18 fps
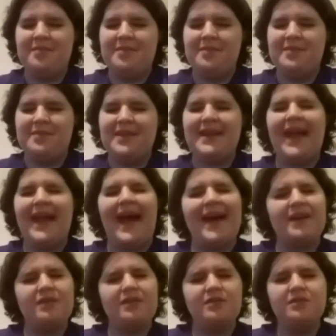
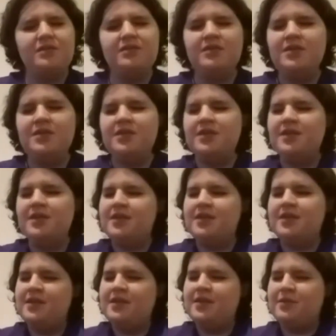cattle
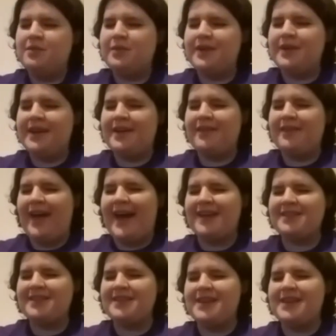would have
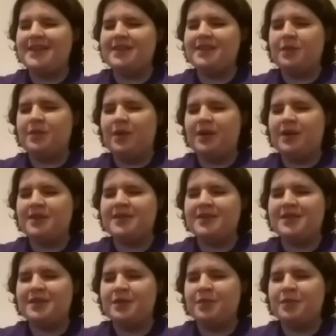accidentally walked
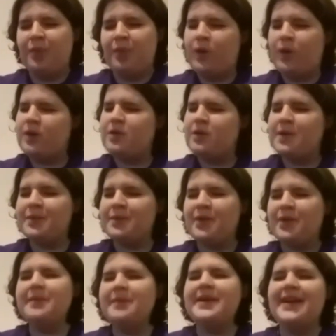into a portal and
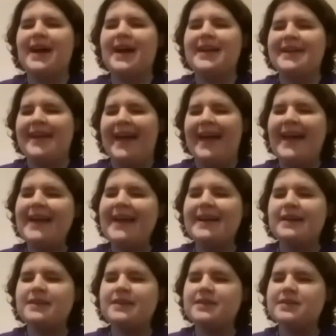probably got
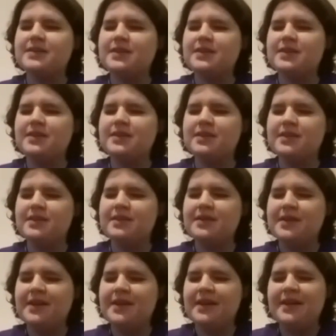dazed,
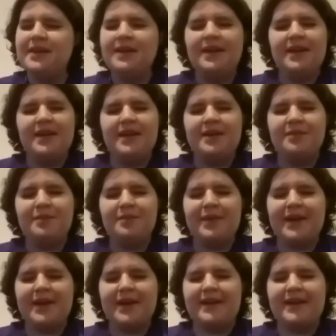
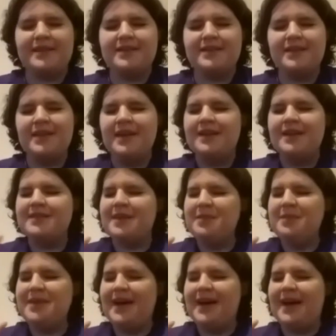because
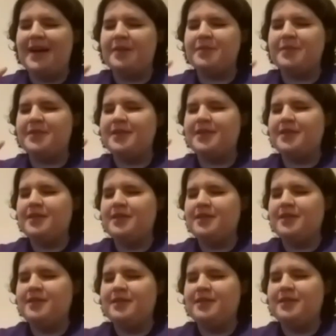sometimes
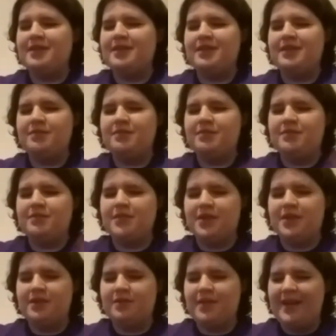
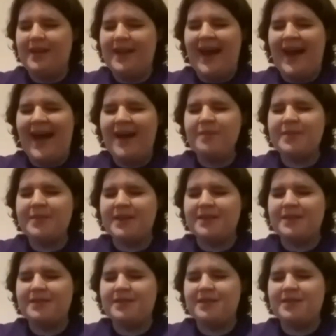it
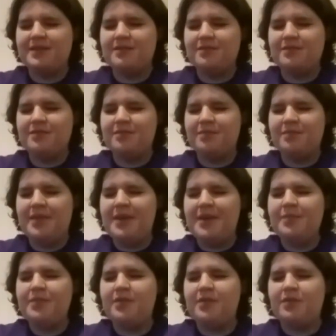happens.
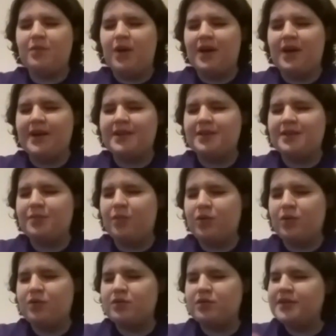People walk into
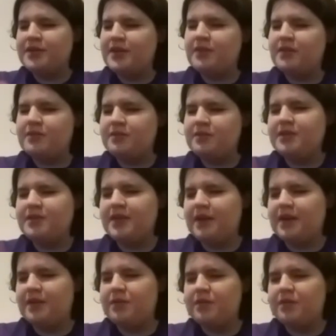portals too. So